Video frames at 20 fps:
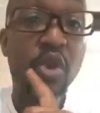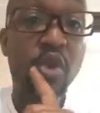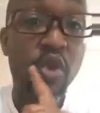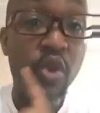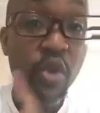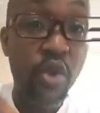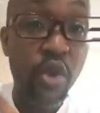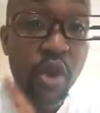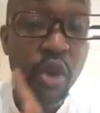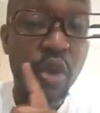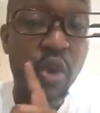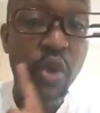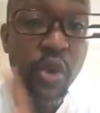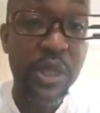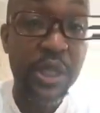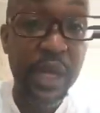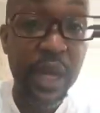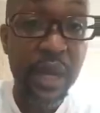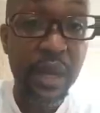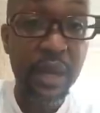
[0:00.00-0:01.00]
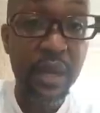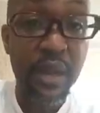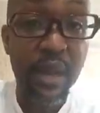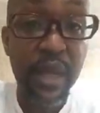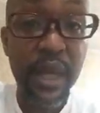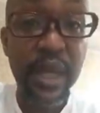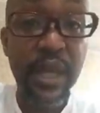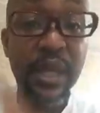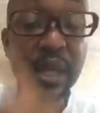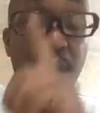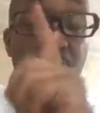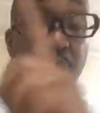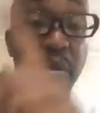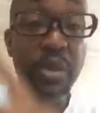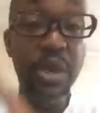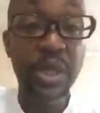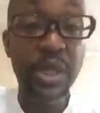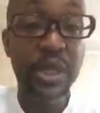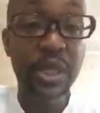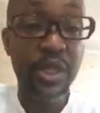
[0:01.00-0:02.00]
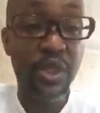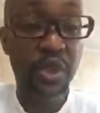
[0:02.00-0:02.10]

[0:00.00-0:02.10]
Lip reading: rural hotel in the community.